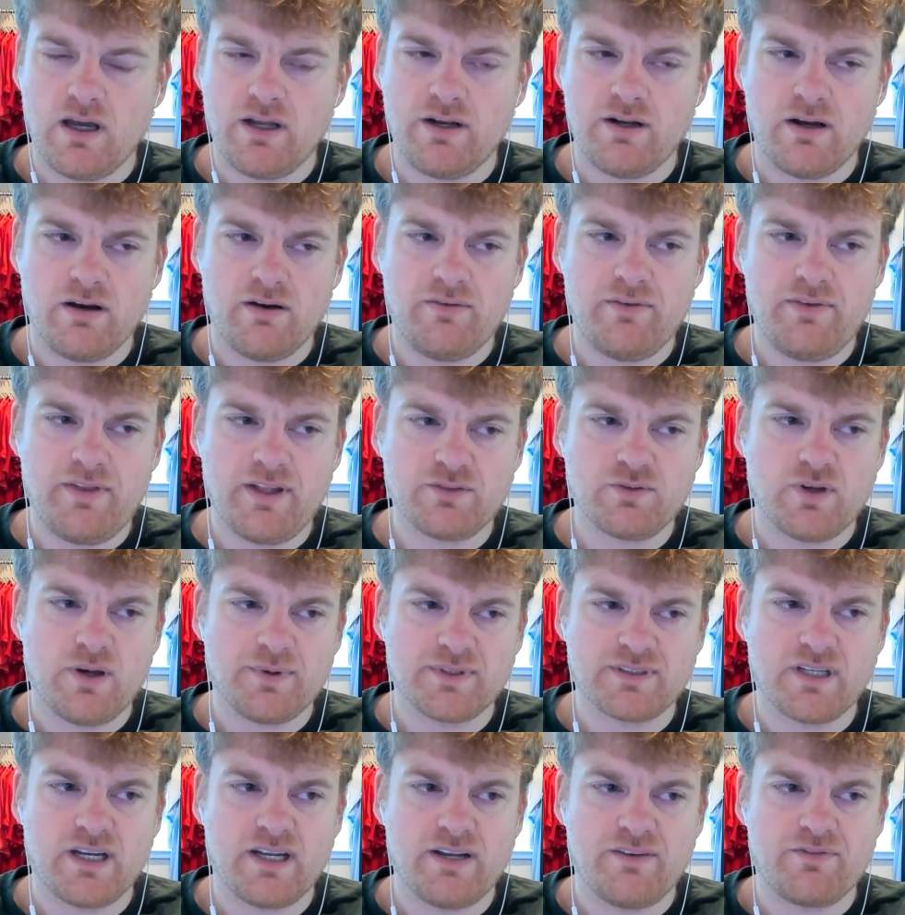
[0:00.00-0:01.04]
of, that's why I'm
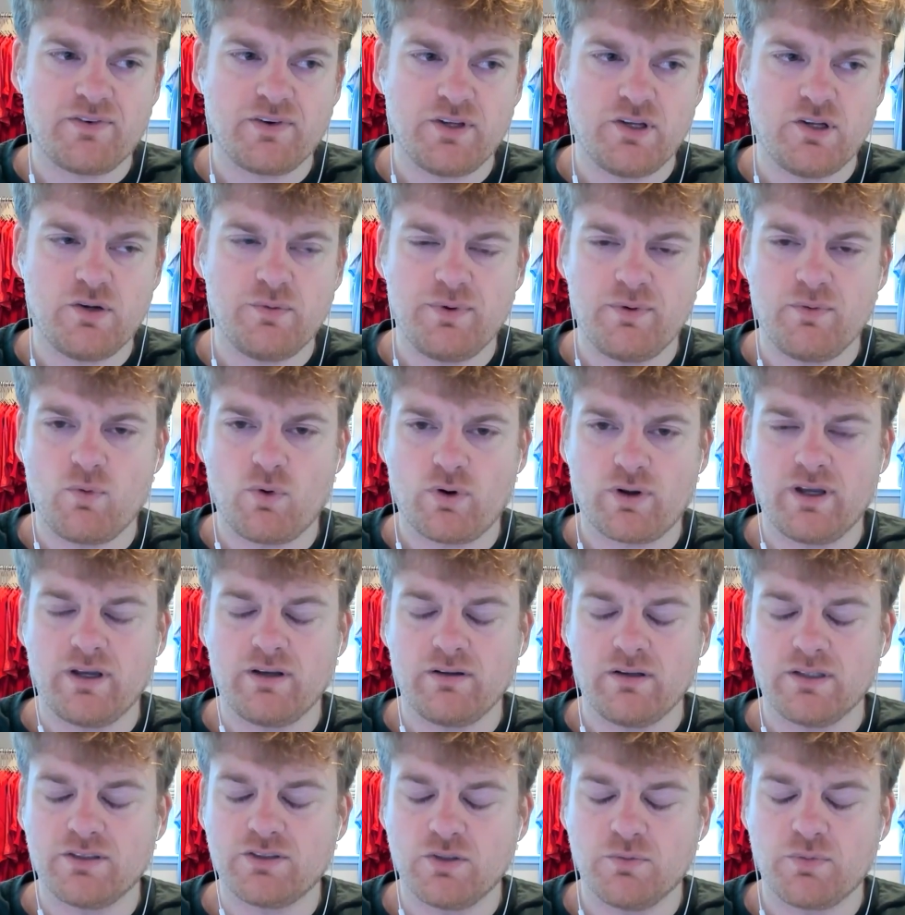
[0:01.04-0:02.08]
excited for you to be working
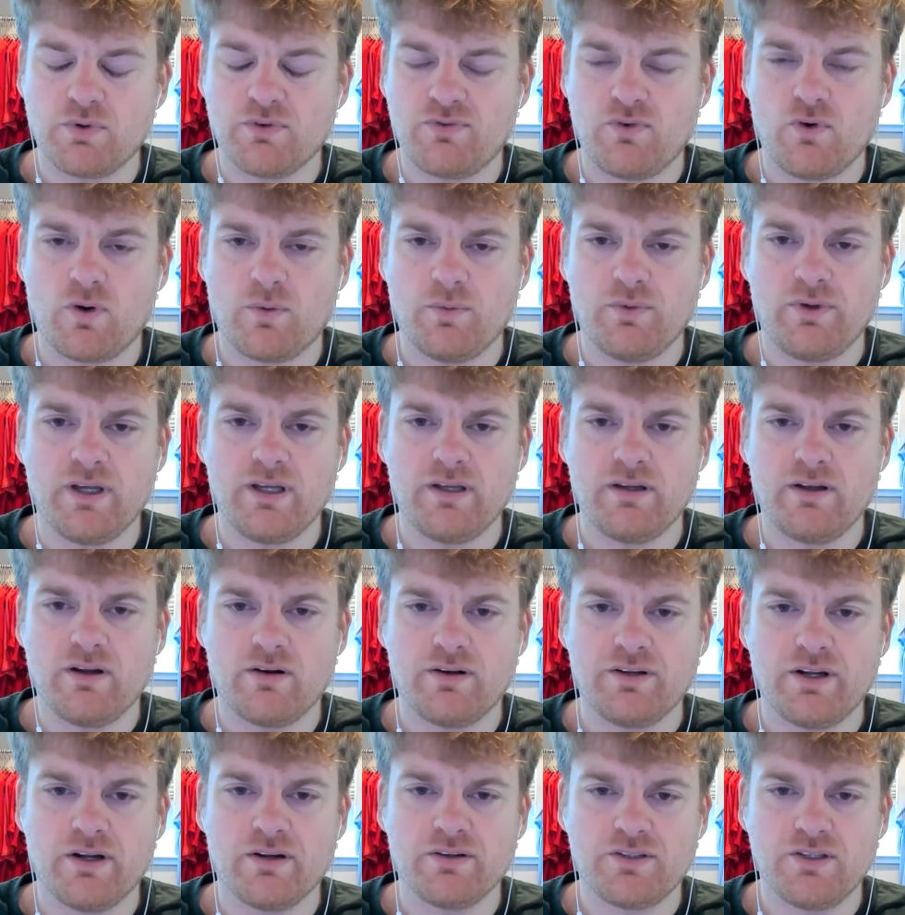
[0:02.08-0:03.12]
like super formally here
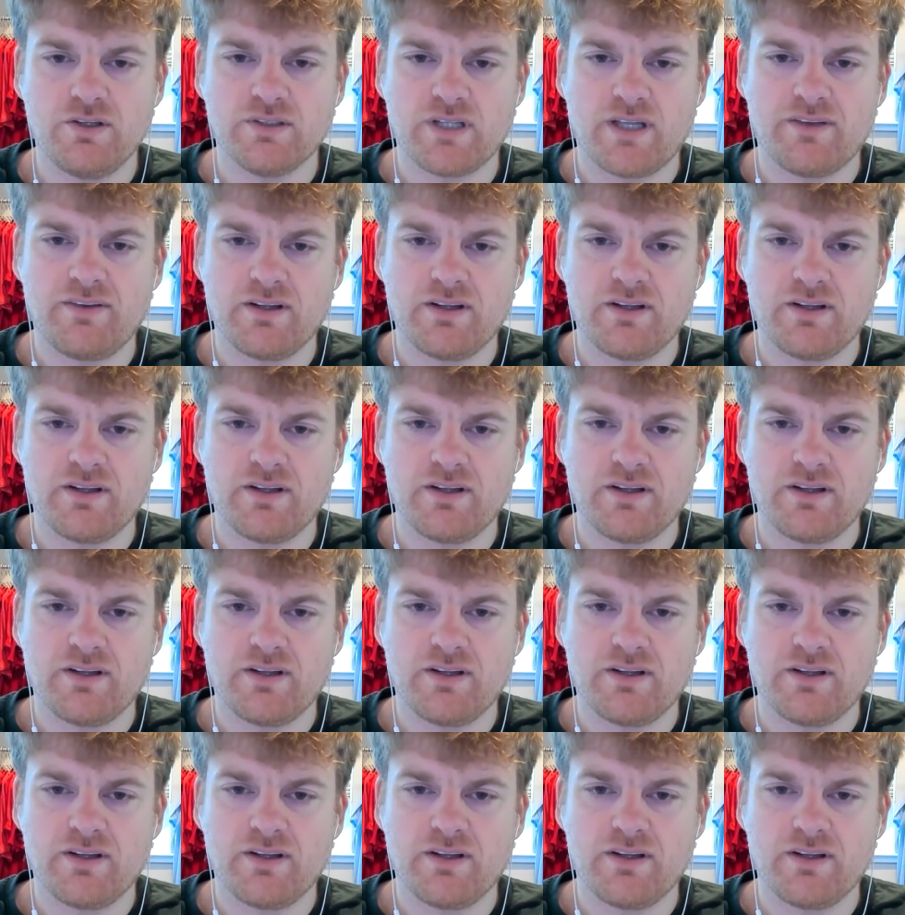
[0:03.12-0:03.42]
in year two.